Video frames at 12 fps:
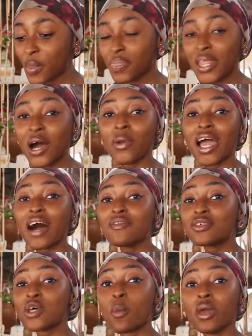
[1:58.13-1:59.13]
Now we have
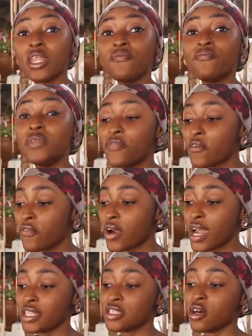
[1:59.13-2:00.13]
so many different
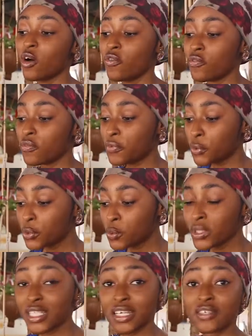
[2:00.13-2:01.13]
varieties of food,
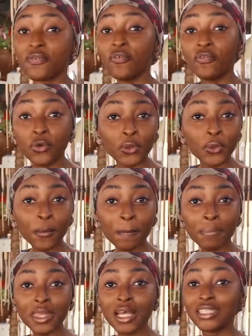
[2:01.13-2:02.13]
which is fufu,
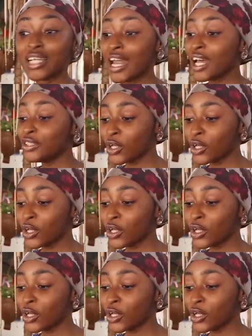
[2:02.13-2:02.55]
Ghana